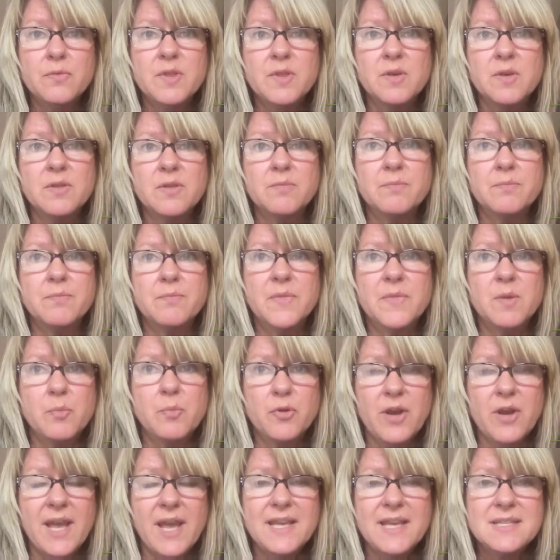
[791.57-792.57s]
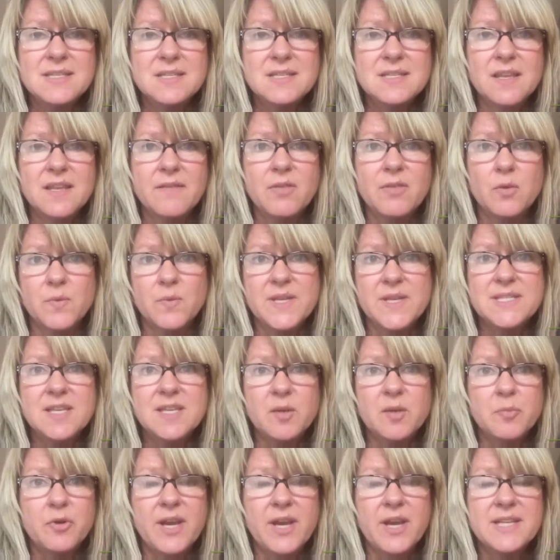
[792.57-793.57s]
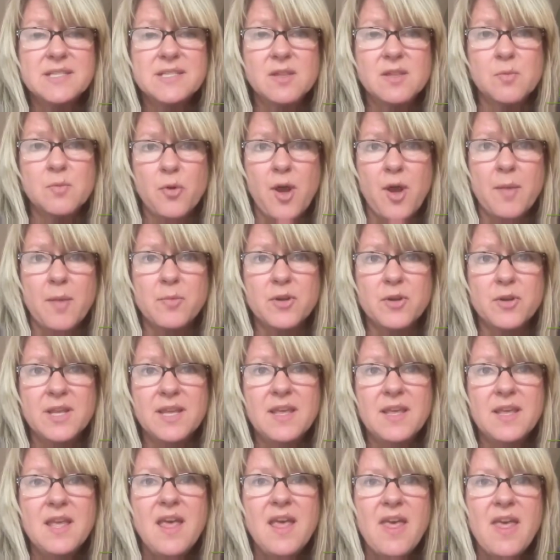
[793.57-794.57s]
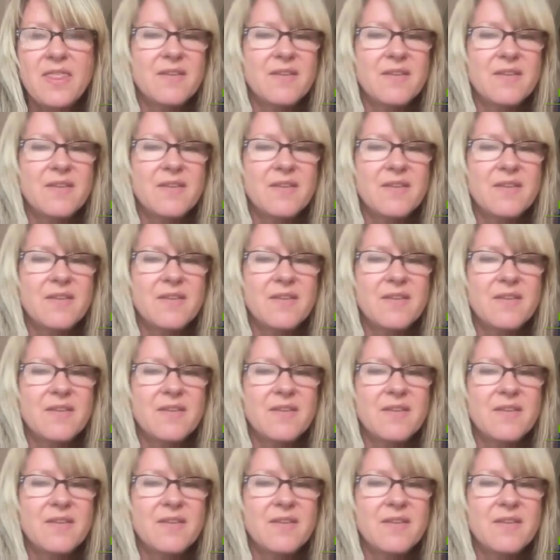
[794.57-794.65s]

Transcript: the price of the retail price of the property,